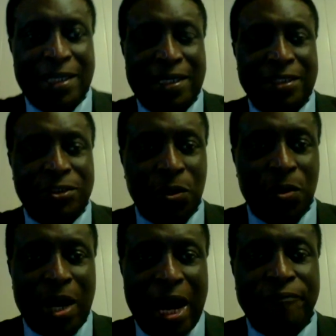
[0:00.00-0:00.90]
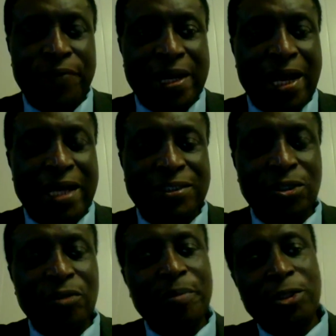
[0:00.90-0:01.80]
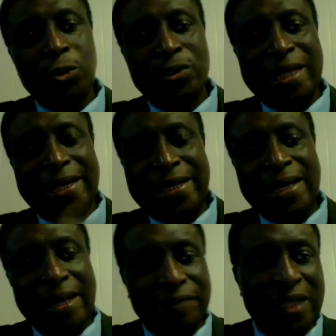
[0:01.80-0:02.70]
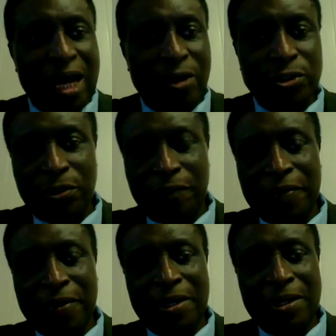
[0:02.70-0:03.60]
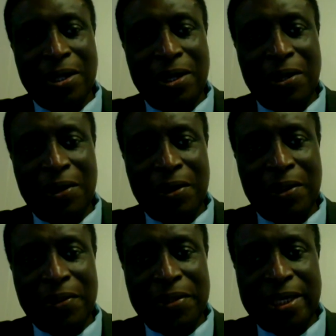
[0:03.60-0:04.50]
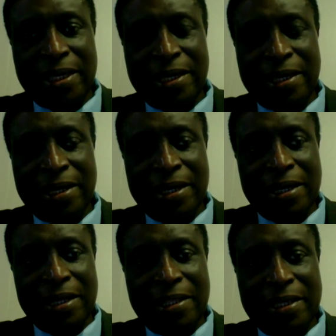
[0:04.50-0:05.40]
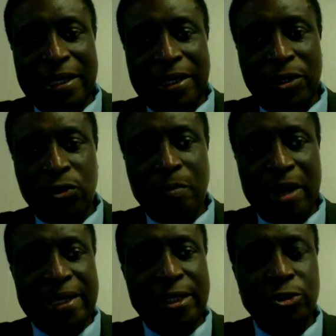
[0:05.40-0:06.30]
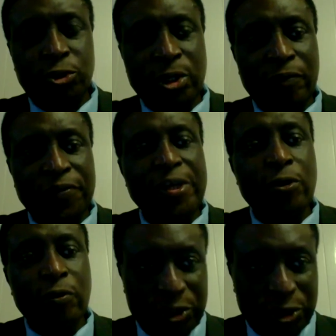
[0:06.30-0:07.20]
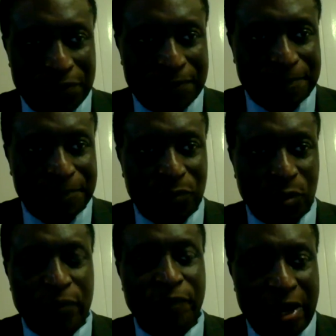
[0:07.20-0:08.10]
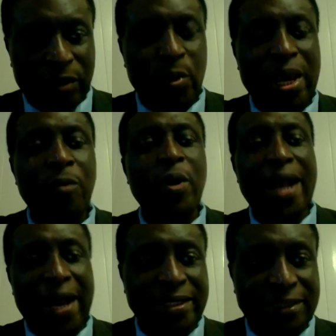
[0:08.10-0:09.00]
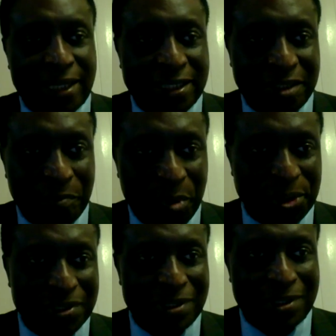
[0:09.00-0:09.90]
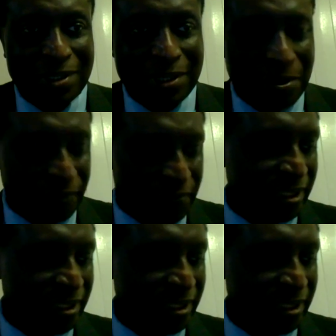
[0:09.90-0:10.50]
So Africa has not been totally left out of the human history of innovations. In fact, we were at the starting point of it